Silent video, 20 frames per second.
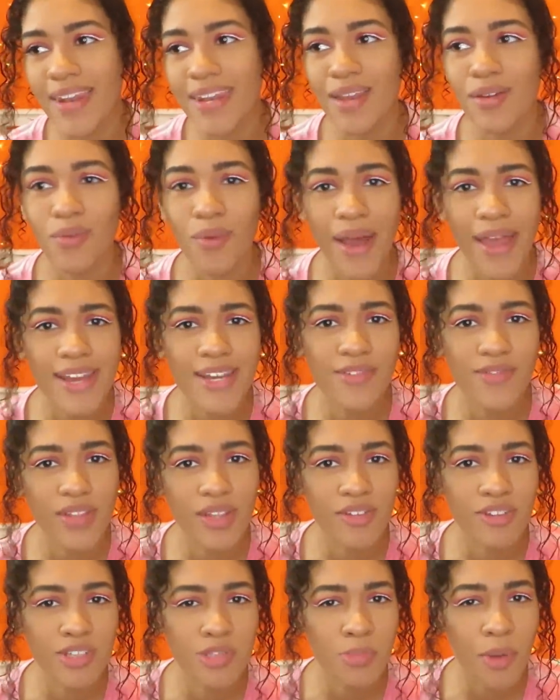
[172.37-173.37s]
and then waited for
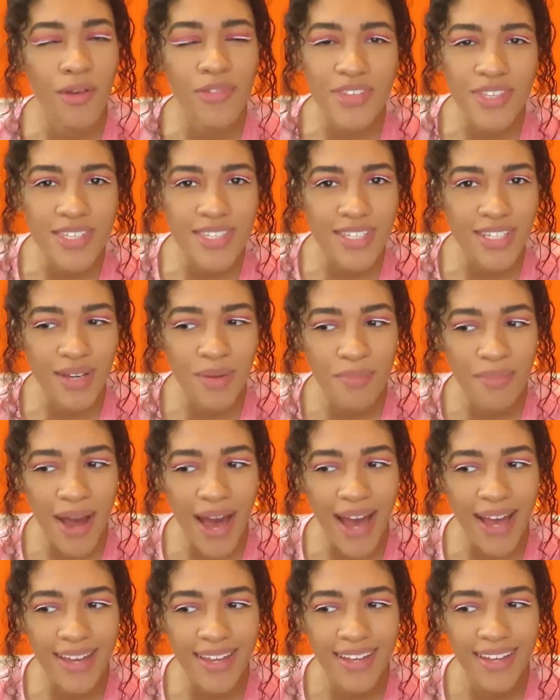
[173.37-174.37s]
the responses to come
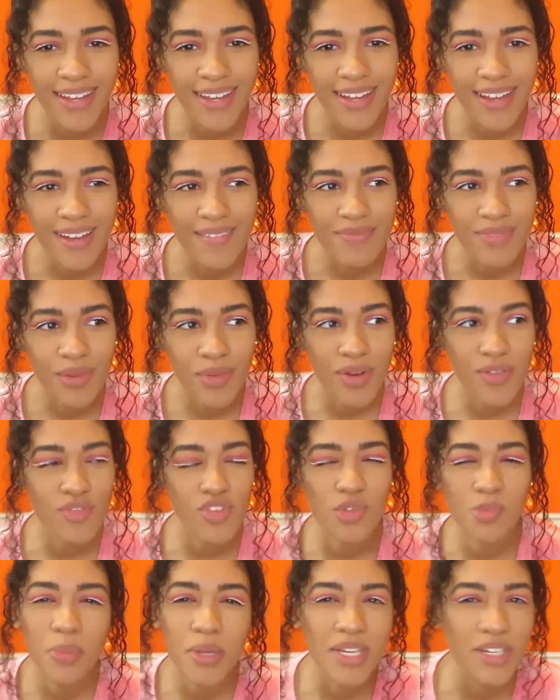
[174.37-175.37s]
back. They wouldn't have
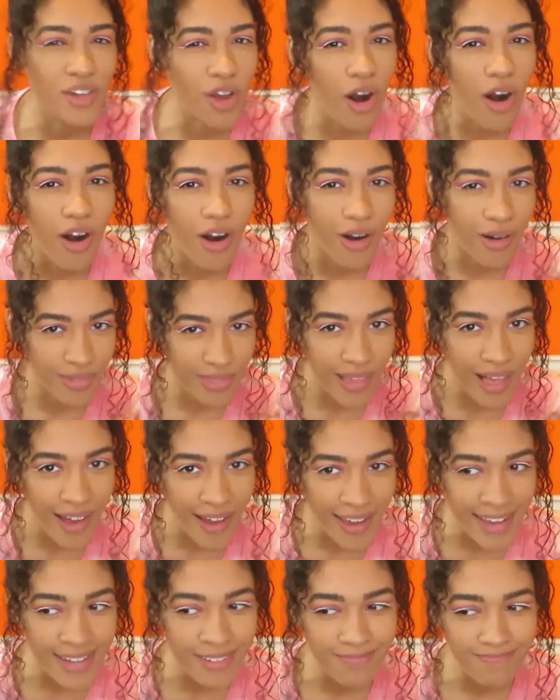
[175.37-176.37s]
just been not
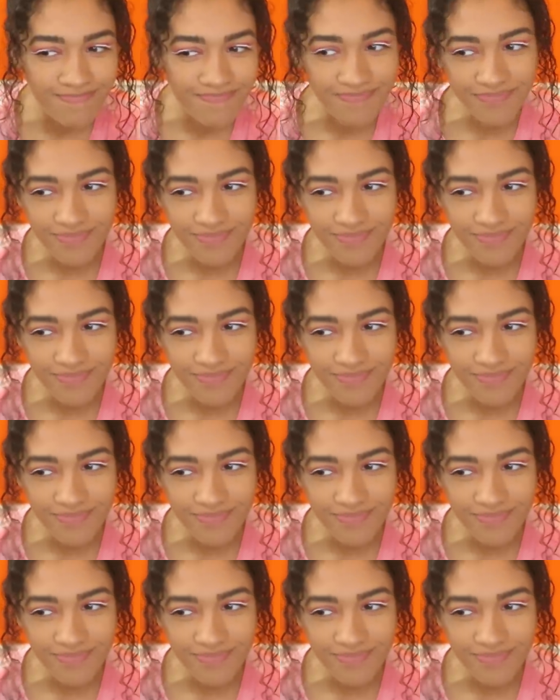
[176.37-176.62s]
online.